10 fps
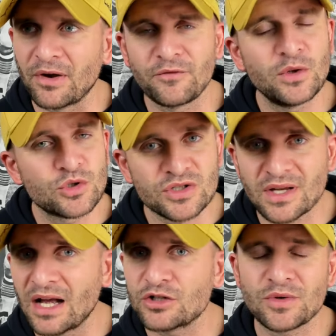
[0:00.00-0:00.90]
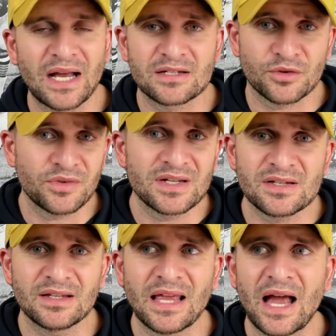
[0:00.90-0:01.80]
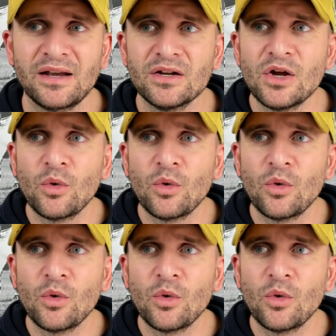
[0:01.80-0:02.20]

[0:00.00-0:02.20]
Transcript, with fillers: on futures contracts or things like that,